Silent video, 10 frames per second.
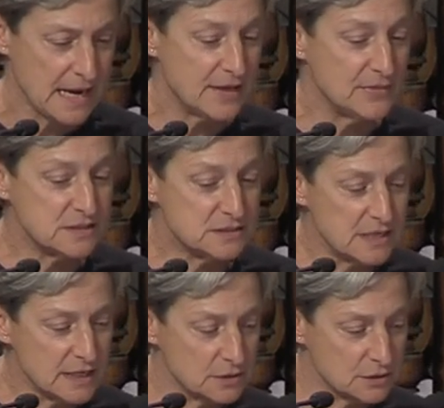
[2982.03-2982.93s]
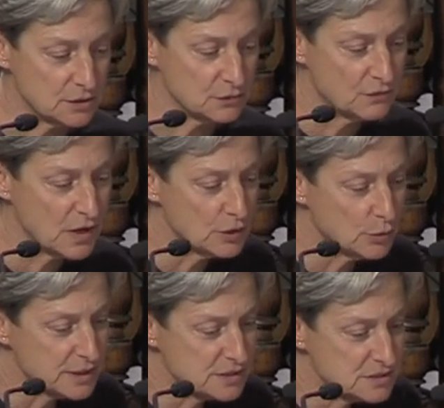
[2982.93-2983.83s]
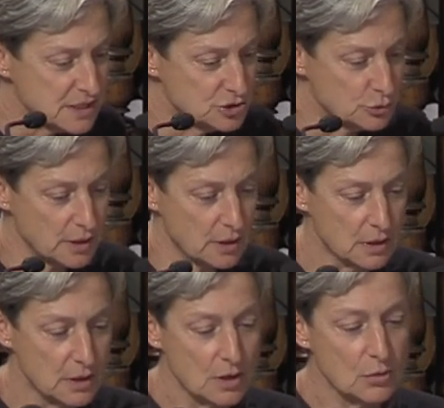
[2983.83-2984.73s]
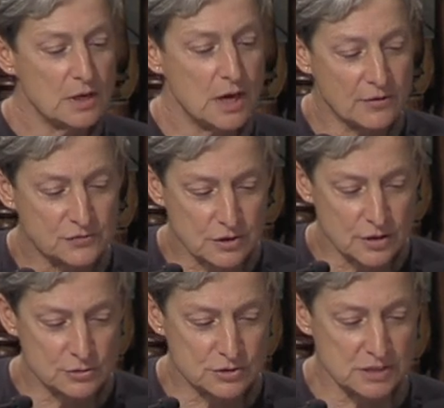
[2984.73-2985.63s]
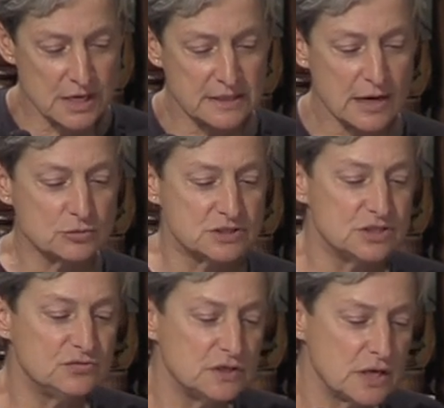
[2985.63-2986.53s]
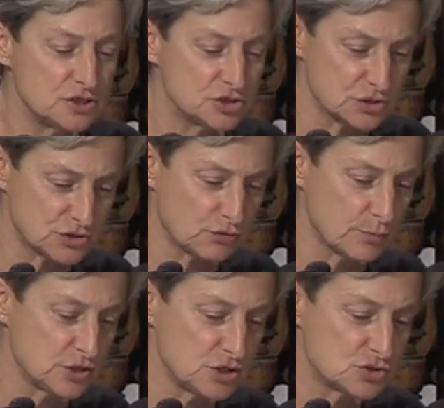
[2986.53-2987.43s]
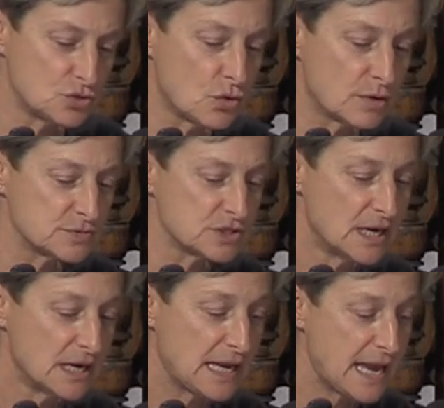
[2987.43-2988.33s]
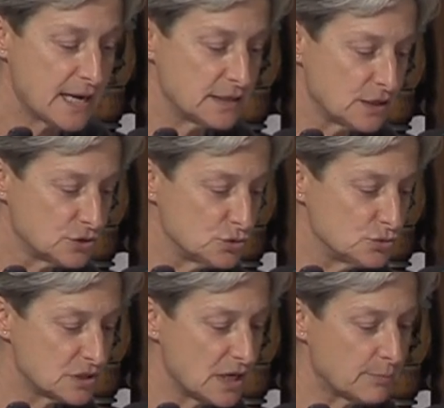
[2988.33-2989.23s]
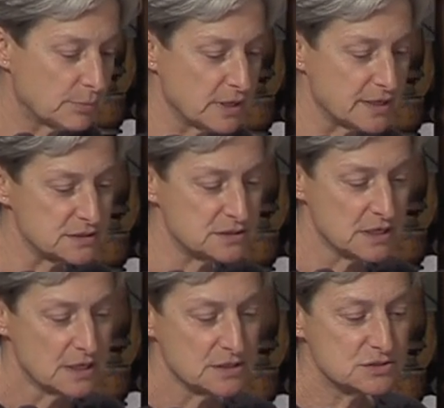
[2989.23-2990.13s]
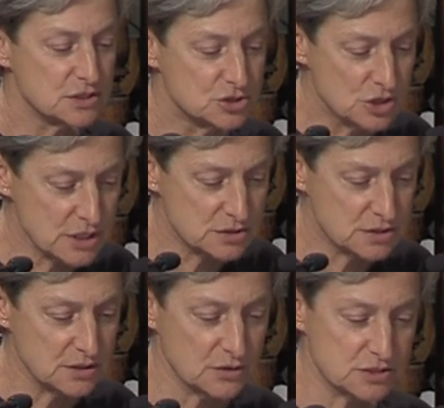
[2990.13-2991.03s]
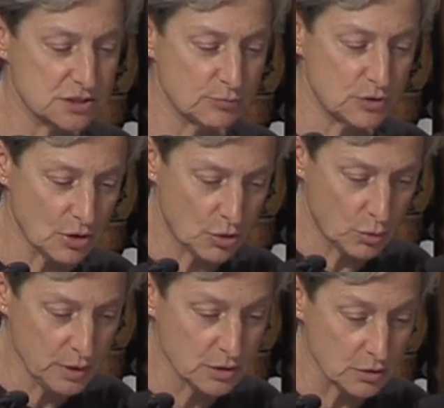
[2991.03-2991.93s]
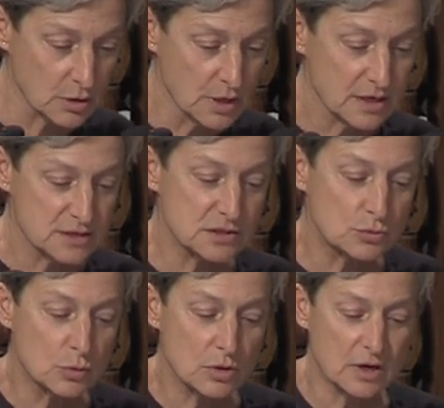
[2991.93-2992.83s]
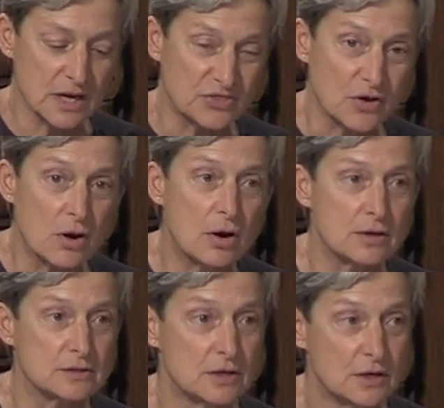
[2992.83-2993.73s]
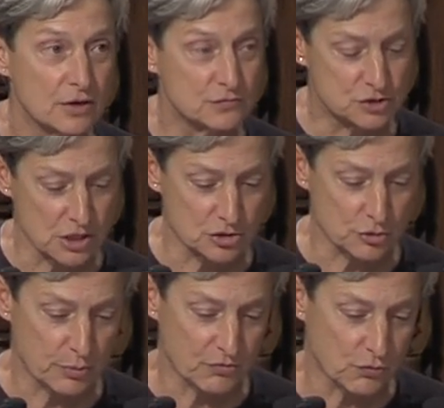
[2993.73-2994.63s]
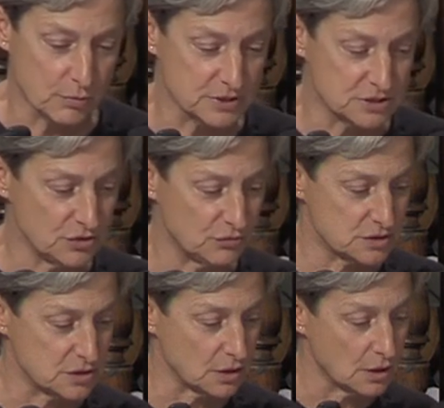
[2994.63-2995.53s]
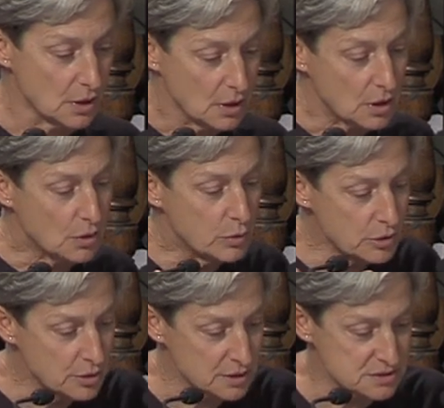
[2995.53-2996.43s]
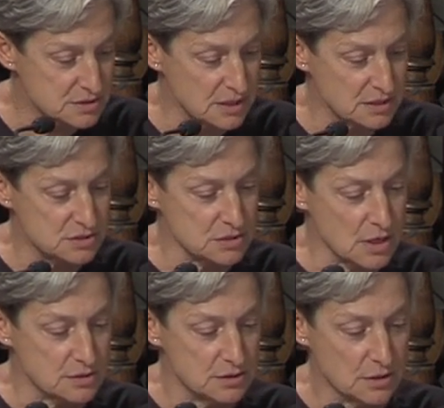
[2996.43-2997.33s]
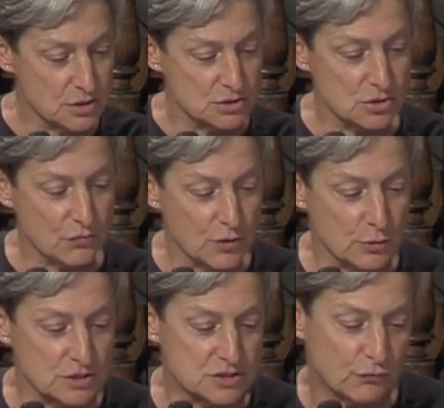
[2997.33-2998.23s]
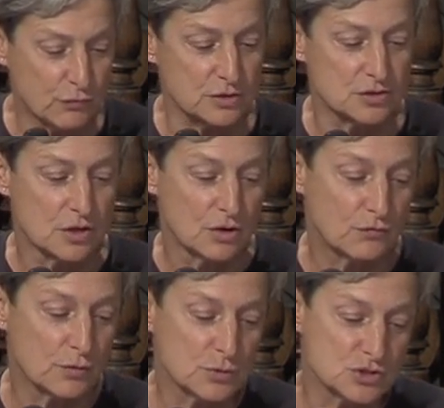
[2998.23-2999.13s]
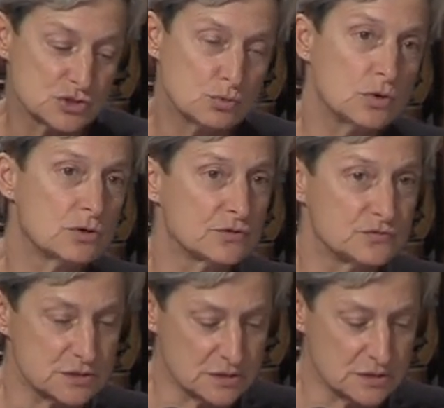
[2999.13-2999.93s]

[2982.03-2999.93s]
And then secondly, following Sedgwick, we have to understand how deviations from these norms can and do take place, suggesting that something queer is at work at the heart of gender performativity, a queerness that is not so very different from the swerves